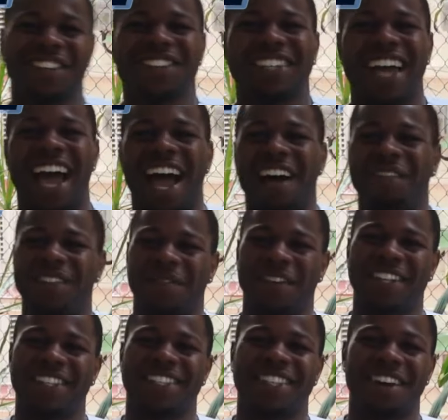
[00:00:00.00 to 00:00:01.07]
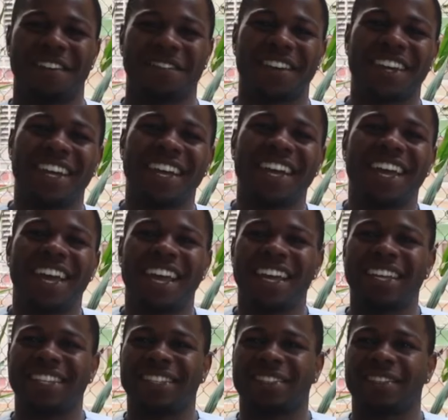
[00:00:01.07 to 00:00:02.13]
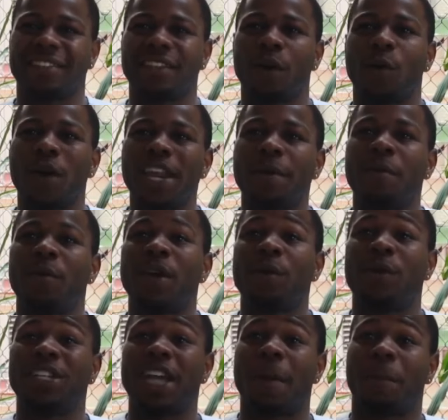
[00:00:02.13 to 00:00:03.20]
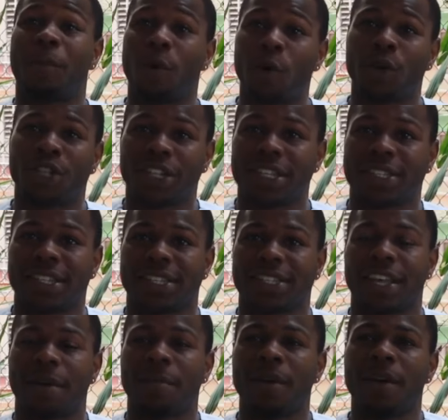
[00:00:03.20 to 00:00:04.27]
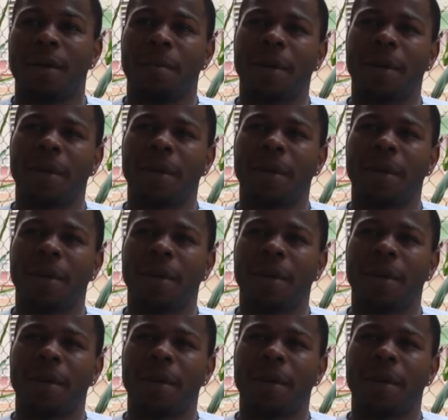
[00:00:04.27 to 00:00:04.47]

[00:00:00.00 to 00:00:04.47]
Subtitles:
you the different stuff is the way in which you approach the system,